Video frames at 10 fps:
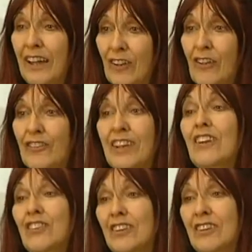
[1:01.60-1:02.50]
another
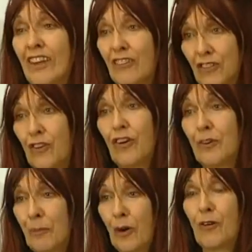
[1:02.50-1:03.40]
nation as strong
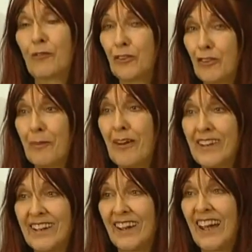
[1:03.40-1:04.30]
and powerful as
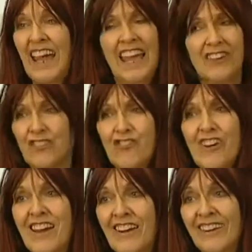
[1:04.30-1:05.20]
America. Is
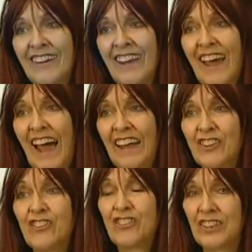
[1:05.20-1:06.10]
rare,
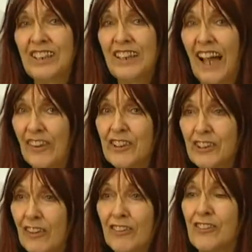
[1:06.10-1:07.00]
and she had the
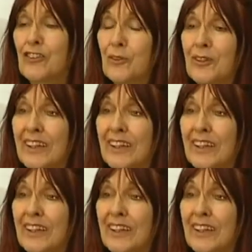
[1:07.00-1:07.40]
guts to do